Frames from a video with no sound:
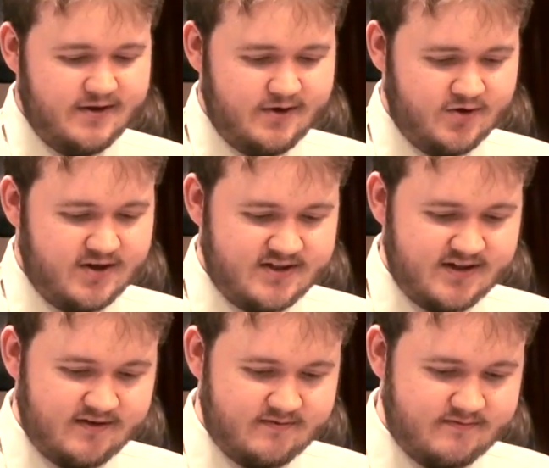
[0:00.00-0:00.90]
looking
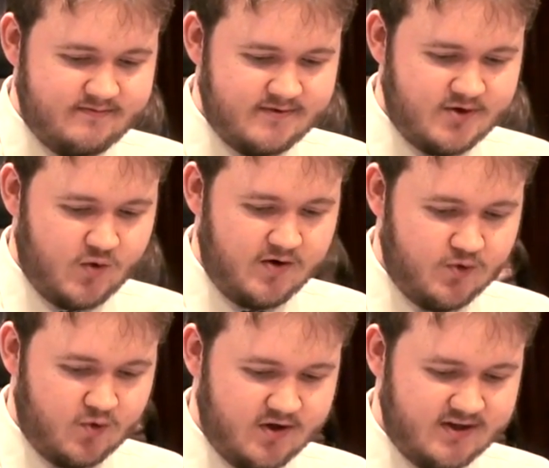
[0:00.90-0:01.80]
to go out in
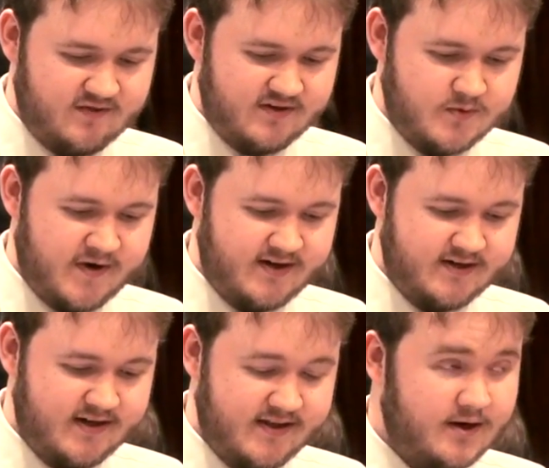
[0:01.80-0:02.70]
the world and live
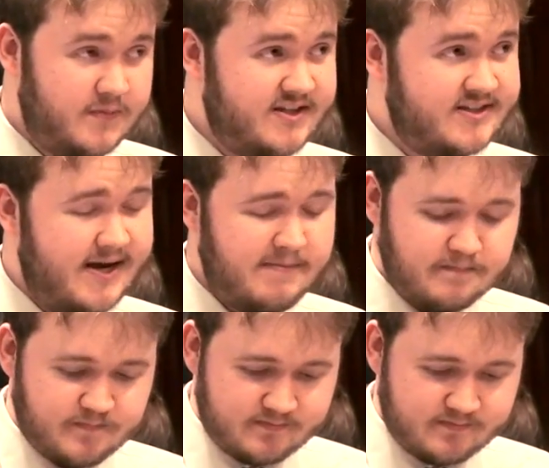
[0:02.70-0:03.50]
independently, that'll be the same.